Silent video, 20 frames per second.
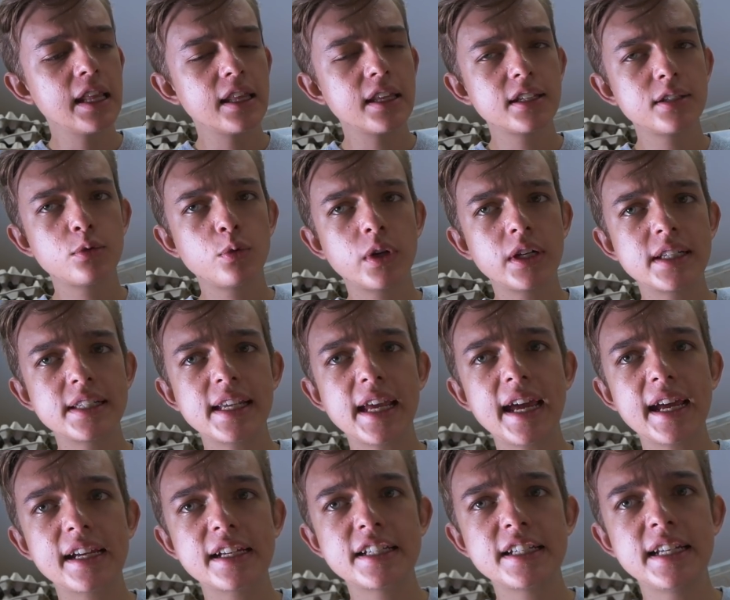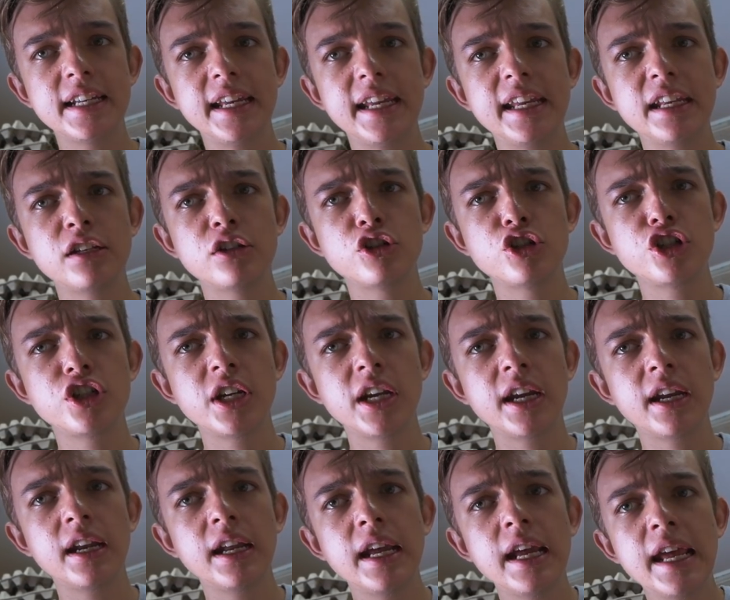This one's actually in
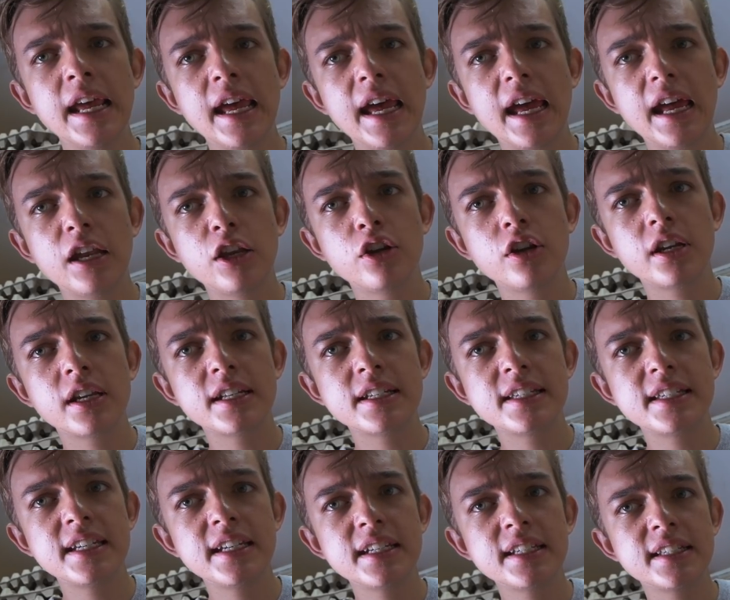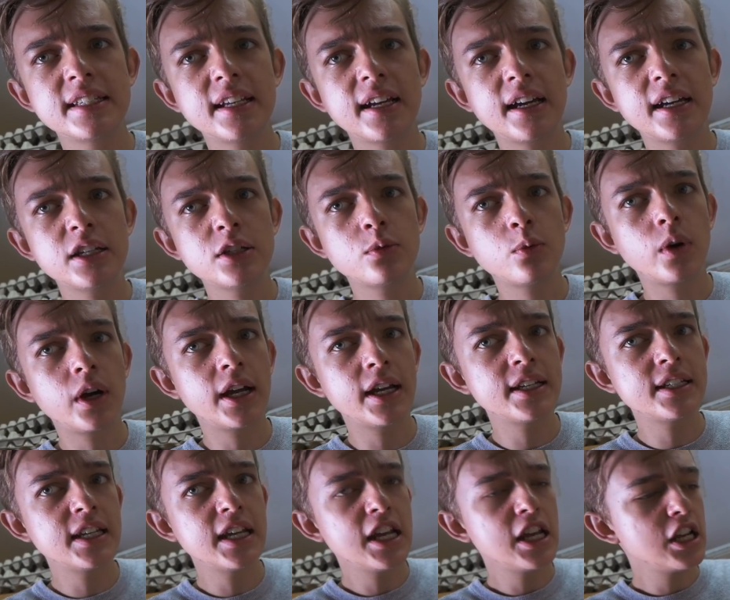shed, and you can see size
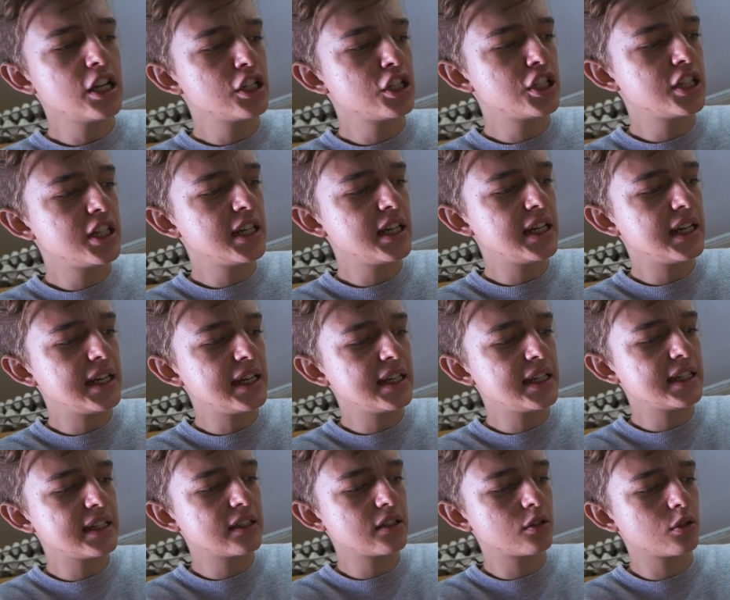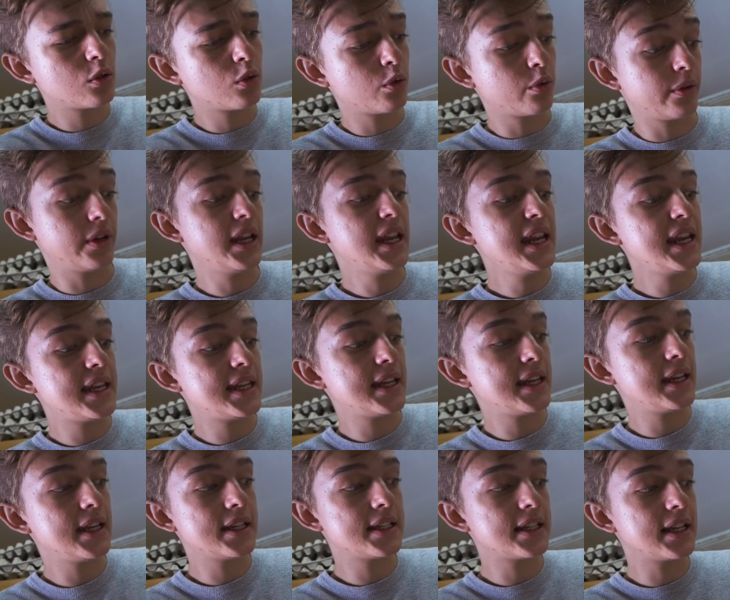wise she is, or it
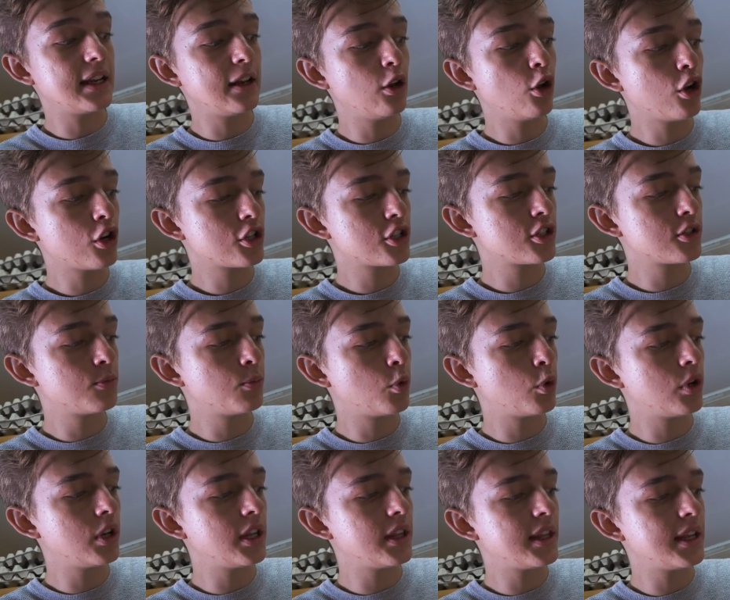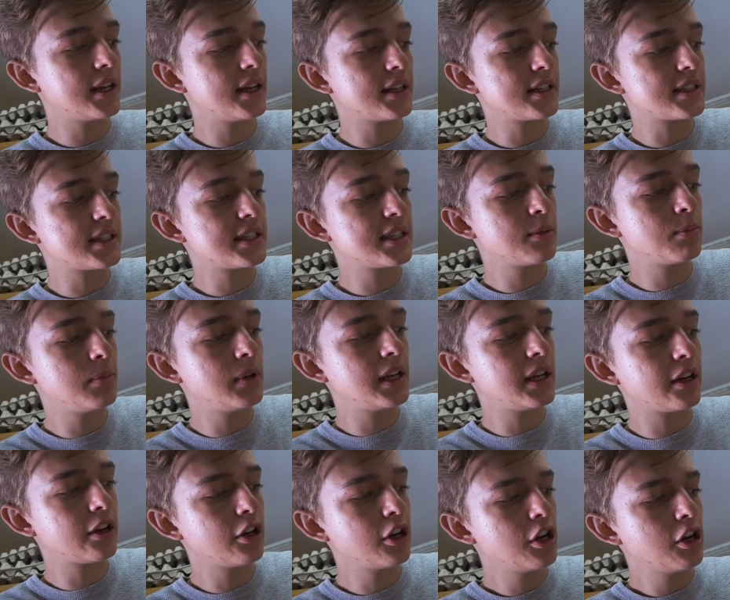is, a lot smaller than its
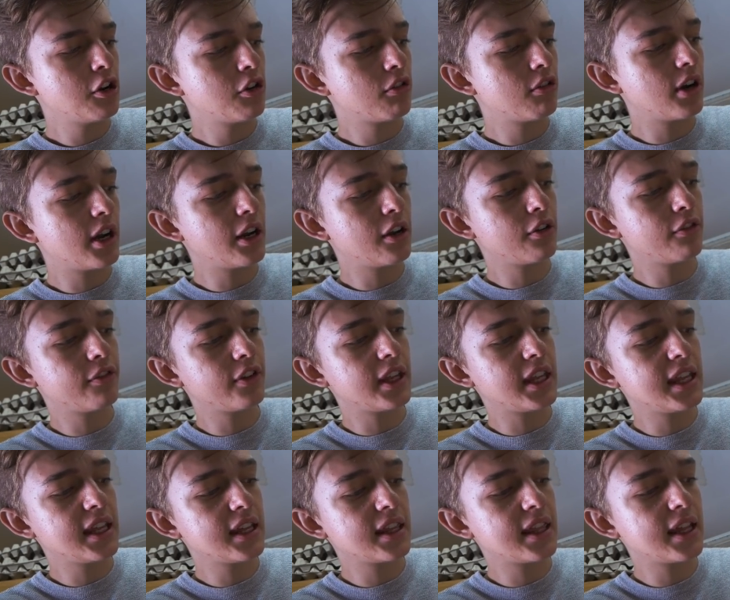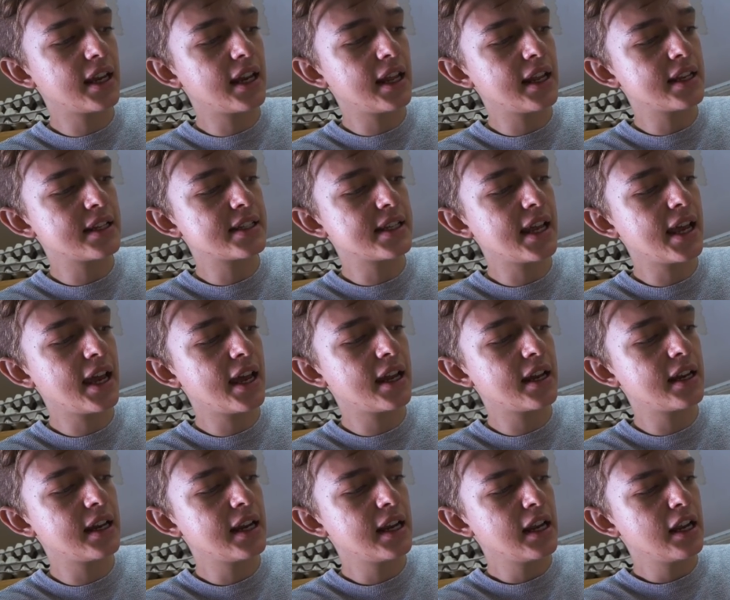sibling right over here that has
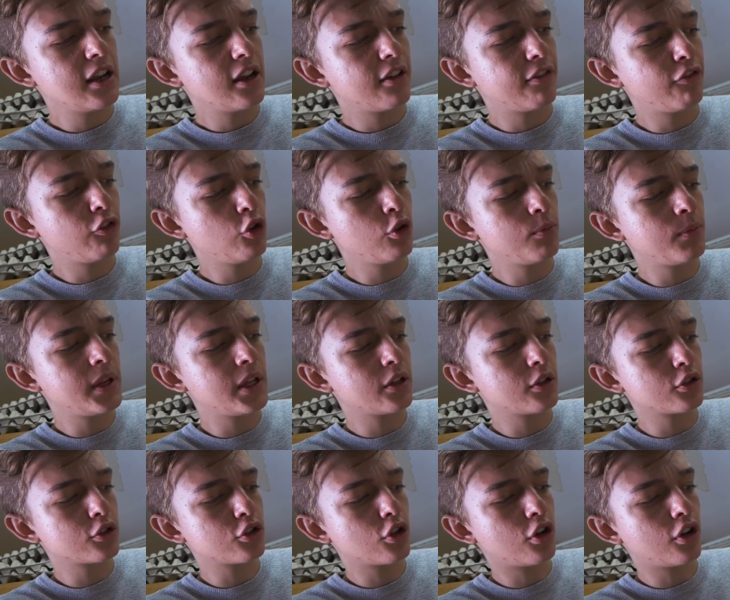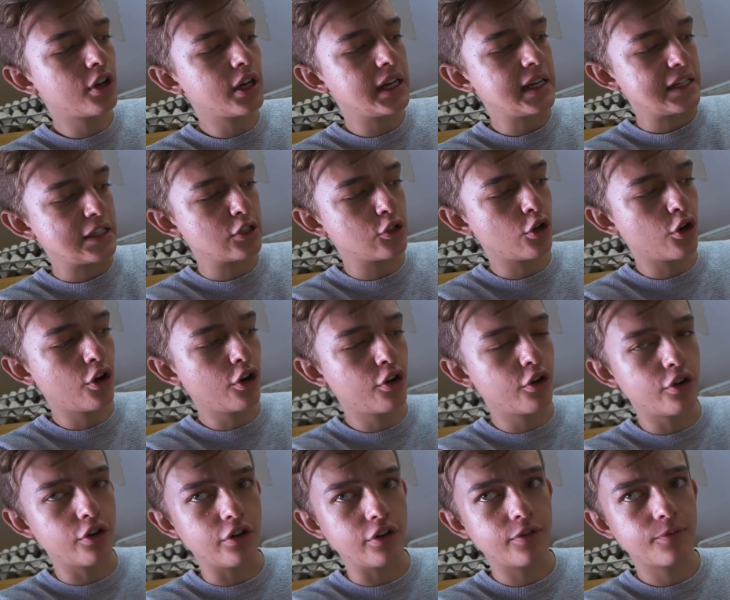had a few meals on its
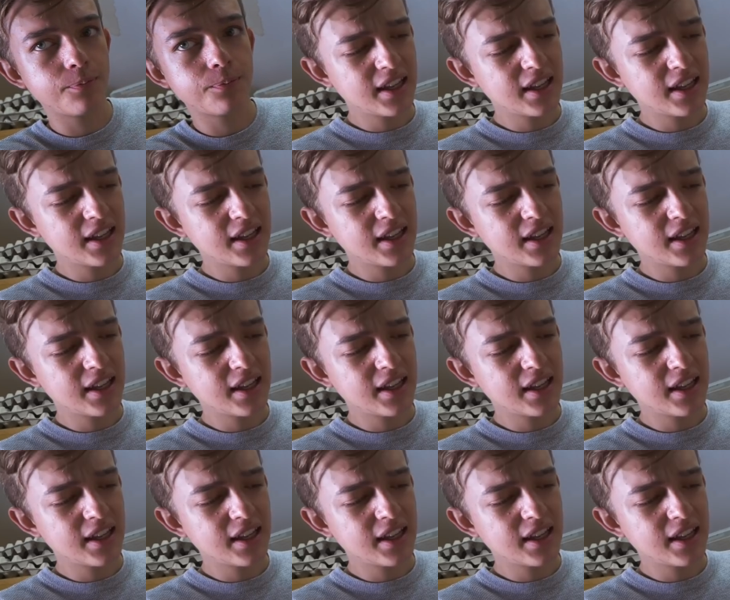own.